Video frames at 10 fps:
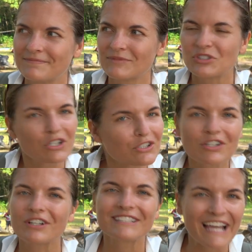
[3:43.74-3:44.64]

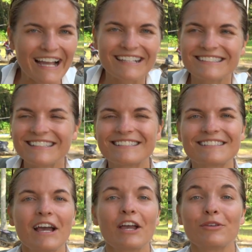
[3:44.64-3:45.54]
tuk-tuk taxis.
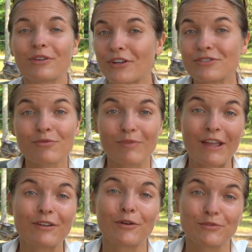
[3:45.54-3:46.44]
You can also
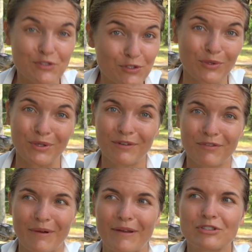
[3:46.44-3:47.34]
rent your own scooter
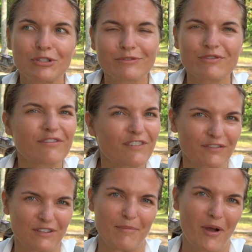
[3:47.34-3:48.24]
for around
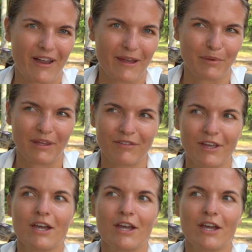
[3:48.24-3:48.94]
250 baht, I believe.